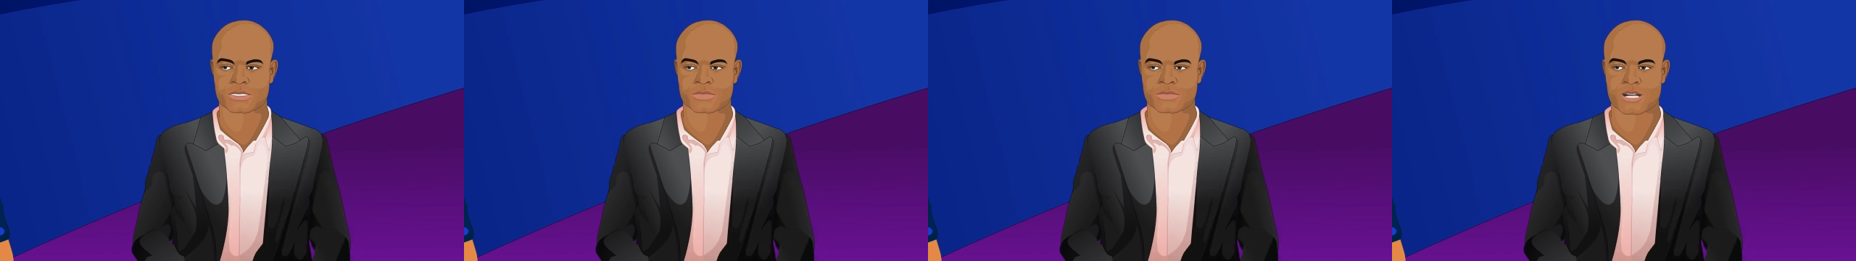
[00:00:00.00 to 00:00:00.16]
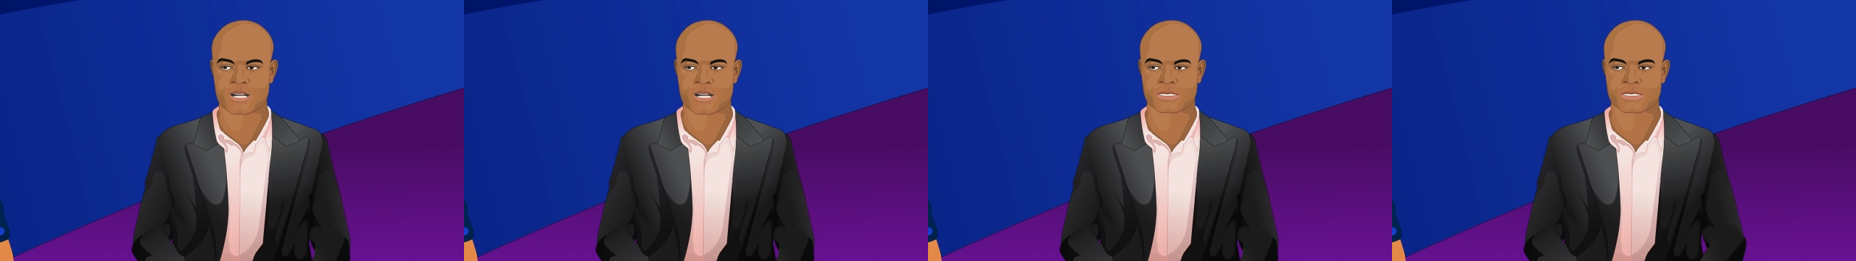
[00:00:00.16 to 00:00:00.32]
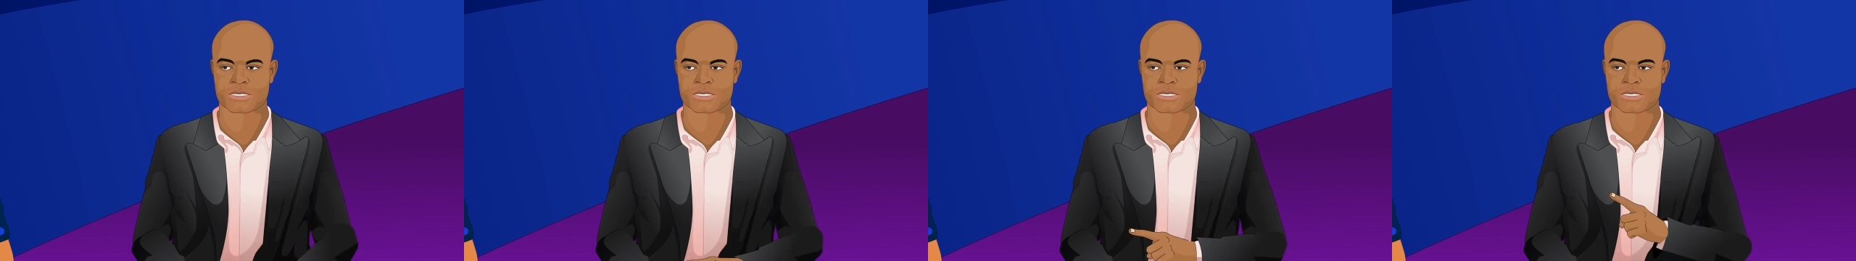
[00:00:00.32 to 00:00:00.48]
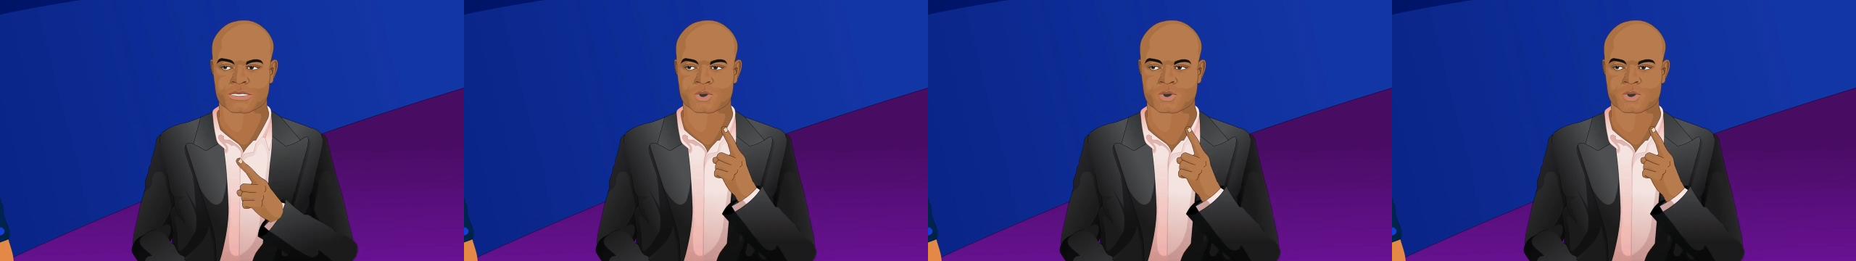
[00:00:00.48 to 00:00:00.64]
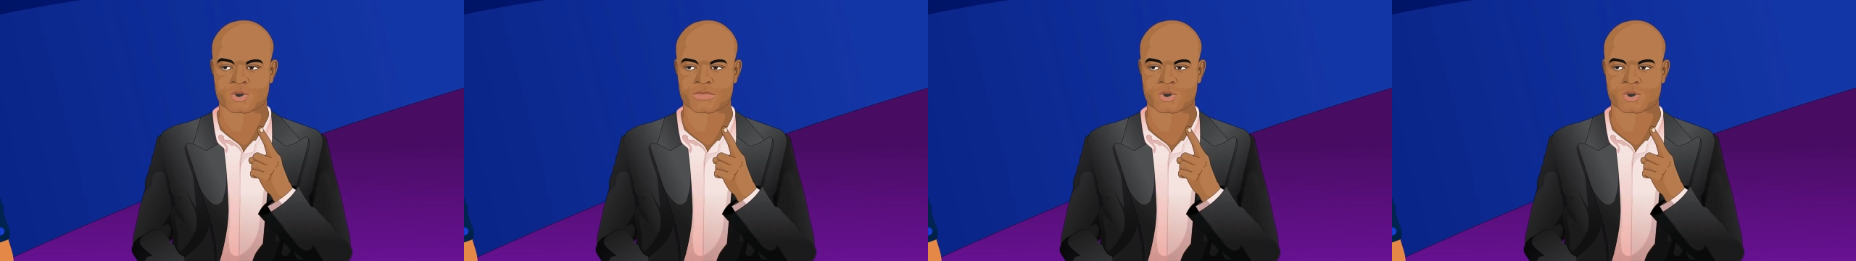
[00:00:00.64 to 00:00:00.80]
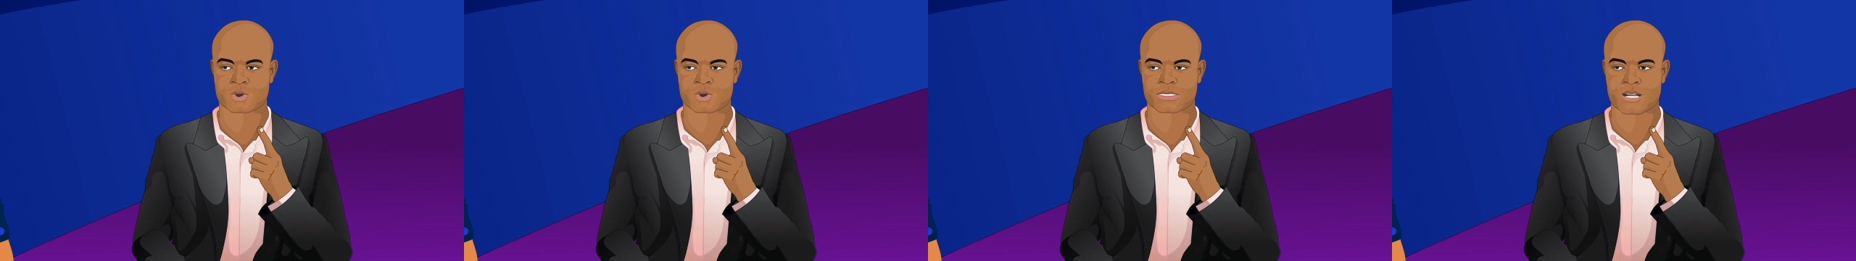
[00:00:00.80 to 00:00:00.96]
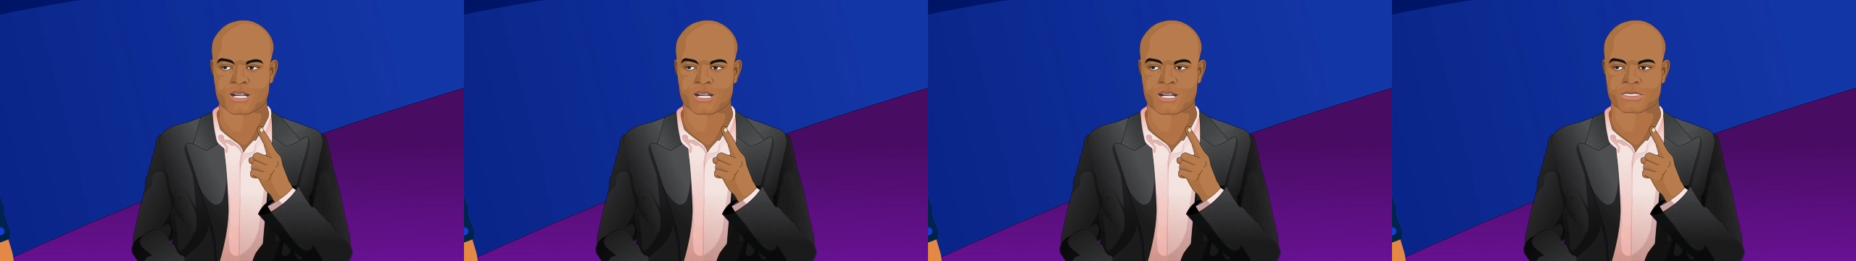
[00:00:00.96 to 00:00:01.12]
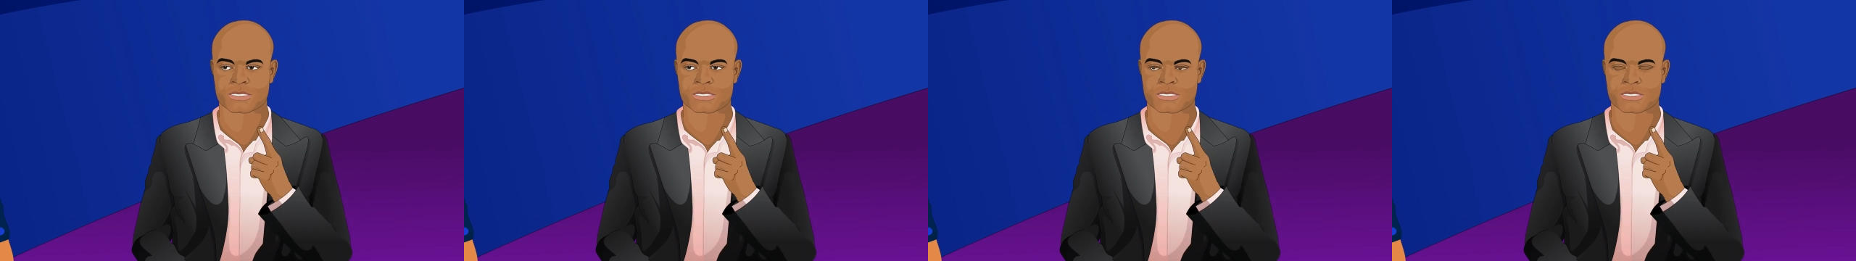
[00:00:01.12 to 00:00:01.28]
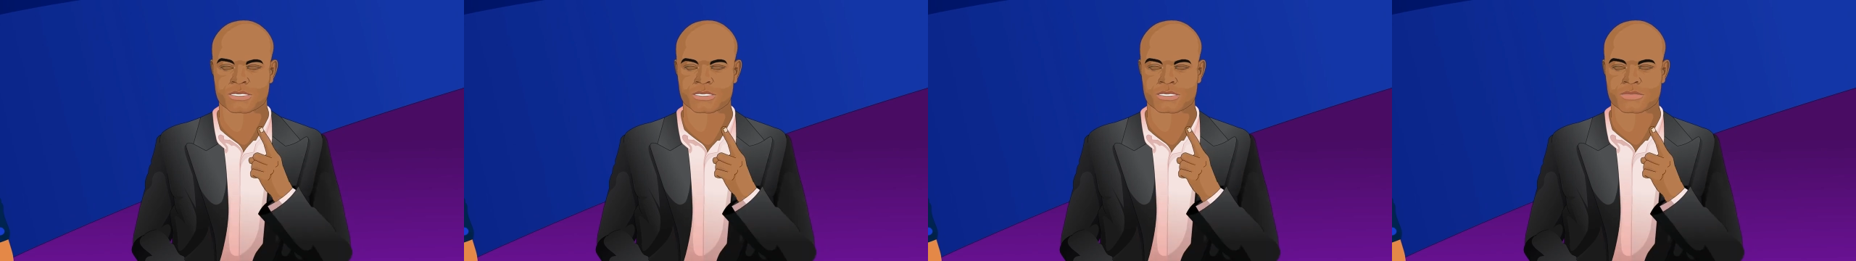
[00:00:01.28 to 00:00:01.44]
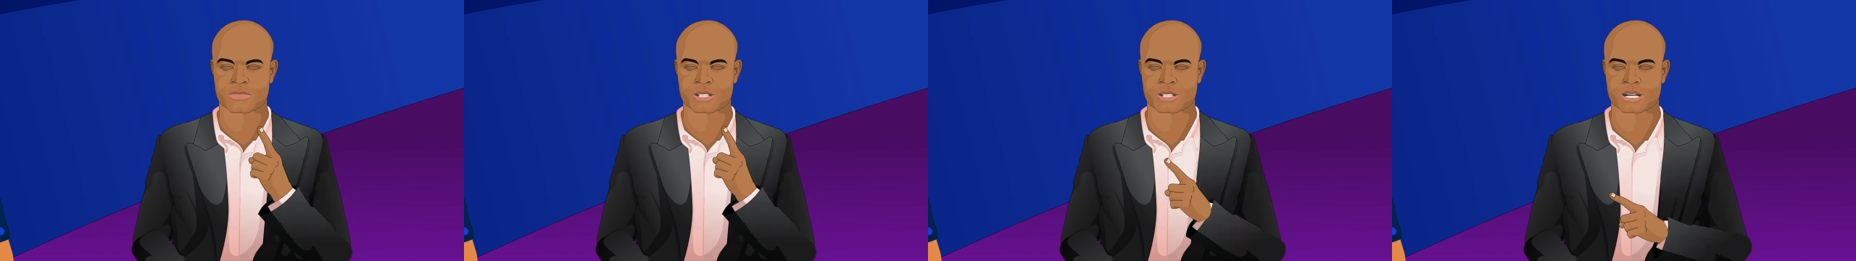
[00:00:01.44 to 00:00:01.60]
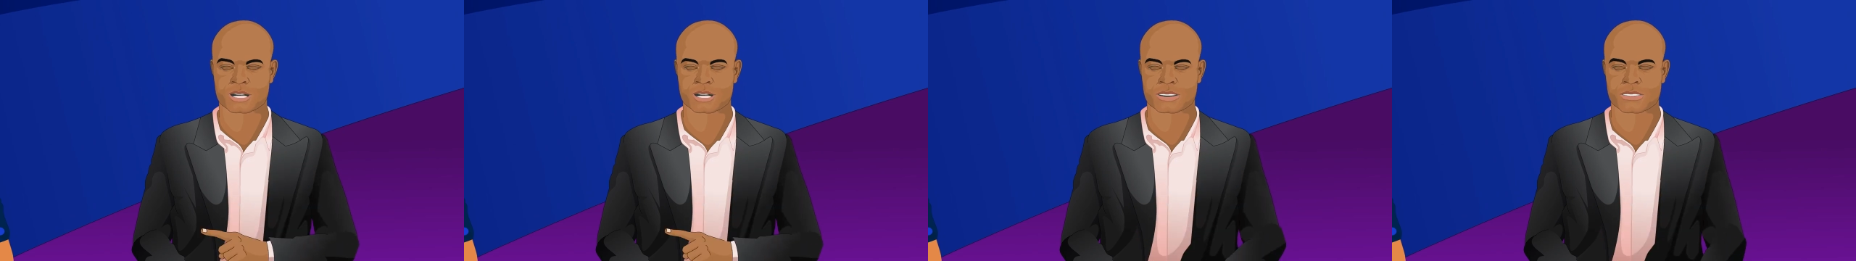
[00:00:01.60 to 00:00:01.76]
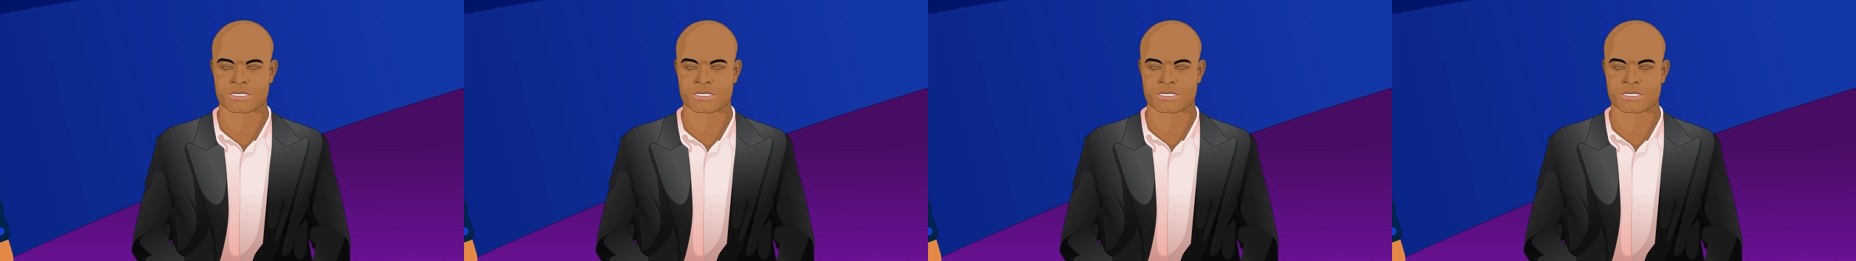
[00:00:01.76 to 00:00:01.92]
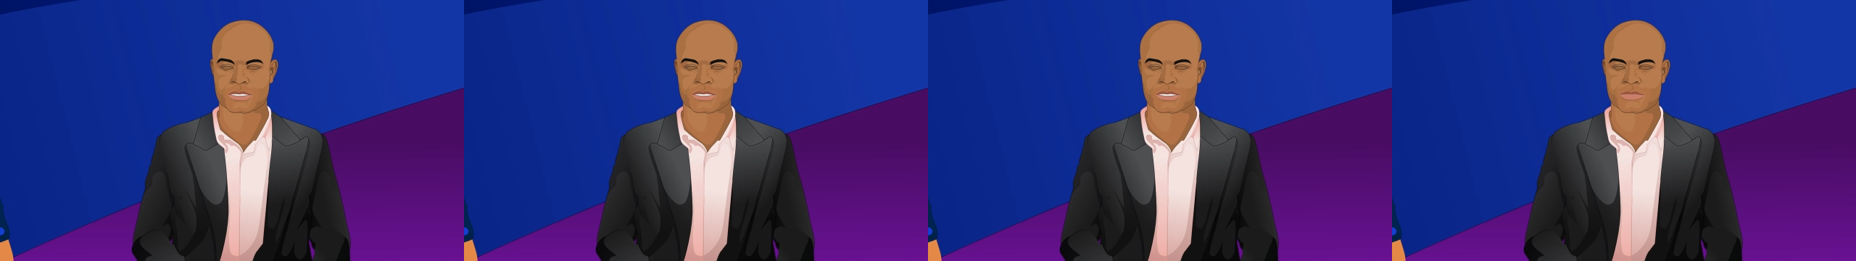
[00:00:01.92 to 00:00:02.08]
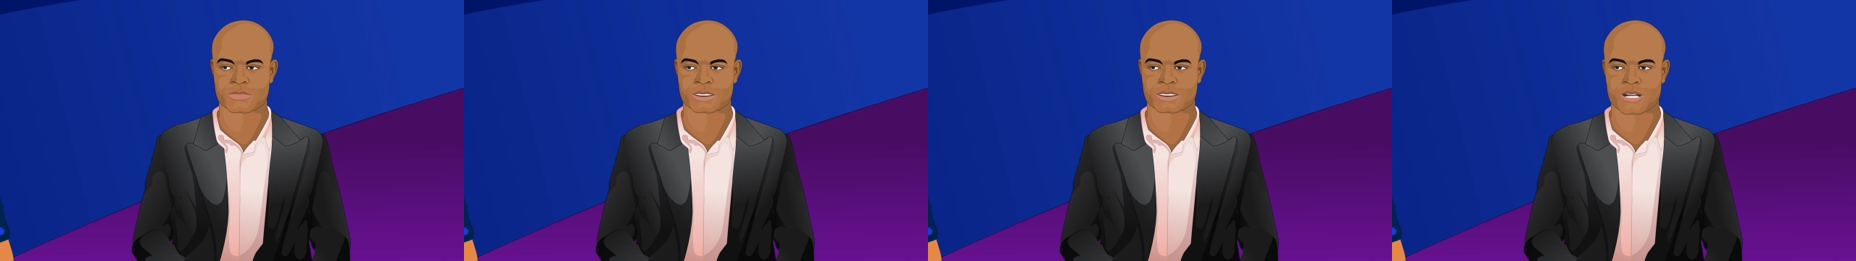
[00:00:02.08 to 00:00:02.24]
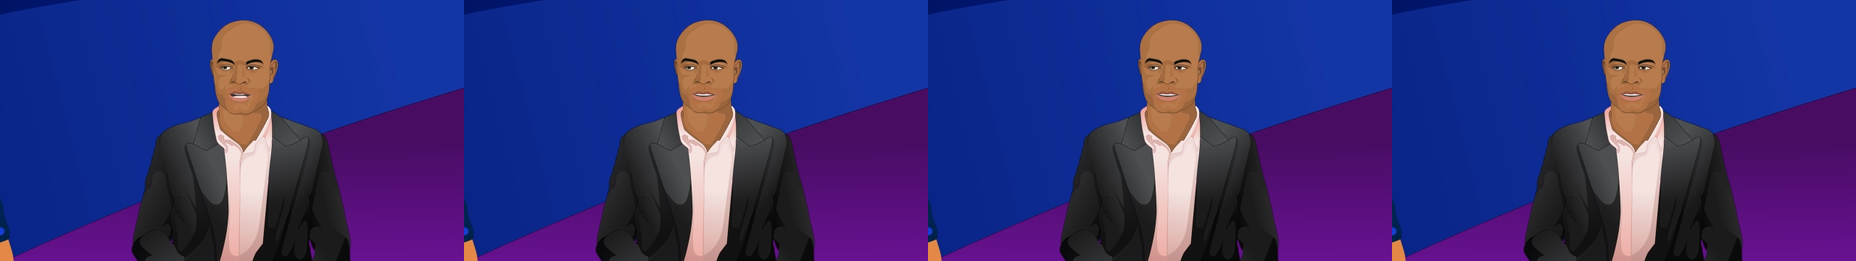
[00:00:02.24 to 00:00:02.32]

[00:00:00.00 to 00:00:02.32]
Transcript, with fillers: But no more kick, please.